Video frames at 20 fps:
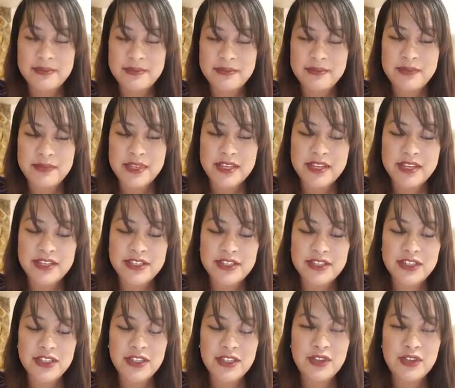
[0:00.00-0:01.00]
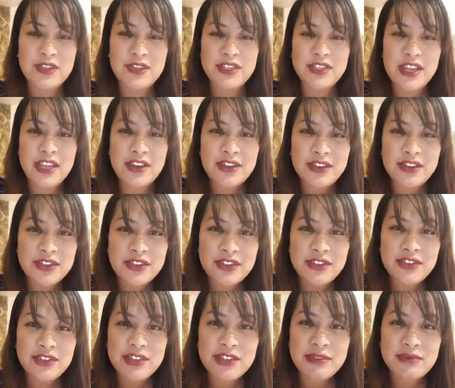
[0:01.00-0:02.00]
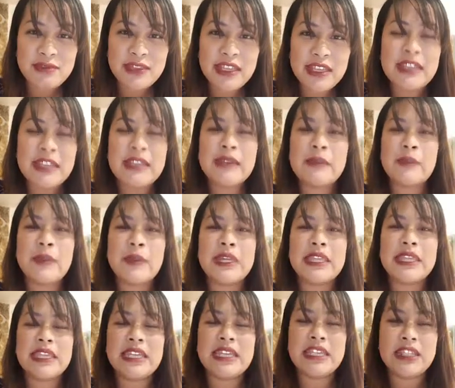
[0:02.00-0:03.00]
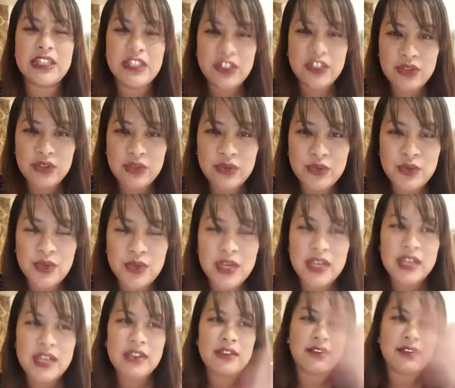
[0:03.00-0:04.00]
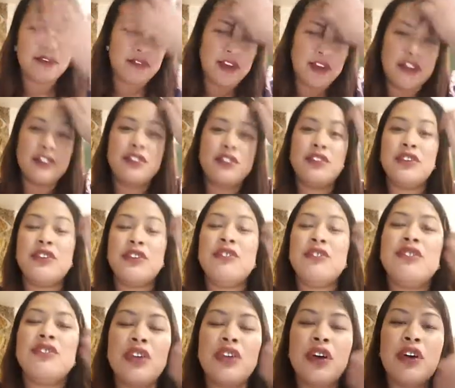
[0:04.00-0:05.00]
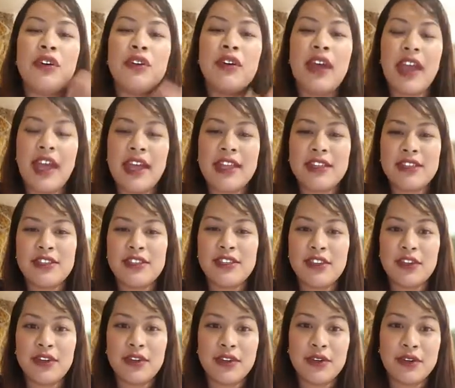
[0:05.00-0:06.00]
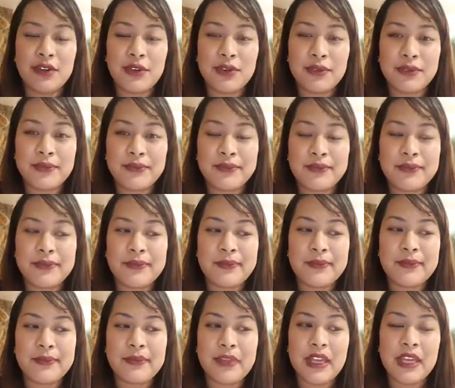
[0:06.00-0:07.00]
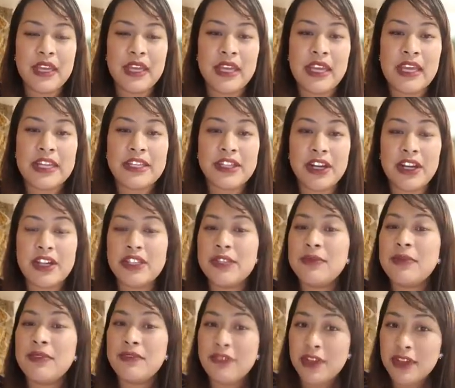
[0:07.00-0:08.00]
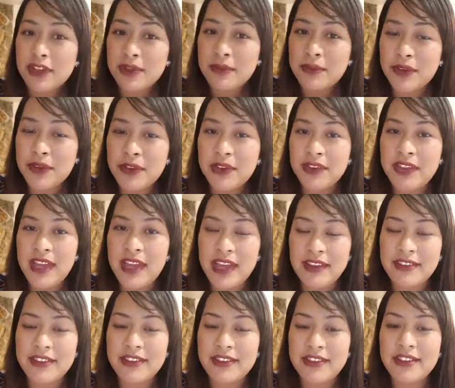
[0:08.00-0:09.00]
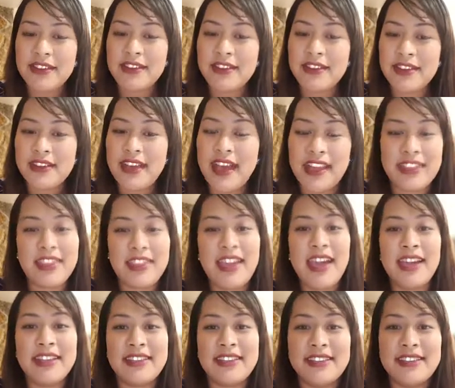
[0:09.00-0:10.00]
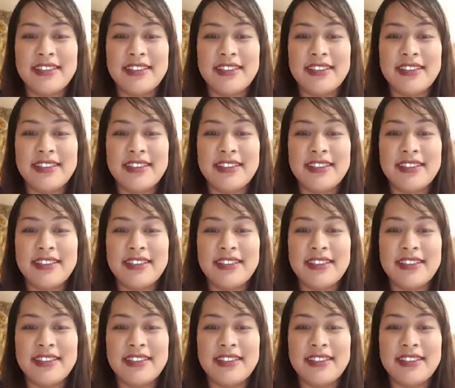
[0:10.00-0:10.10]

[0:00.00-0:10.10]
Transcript: because you say you're going to do something, but then you fail to do so, and so it's hard to be vulnerable at that.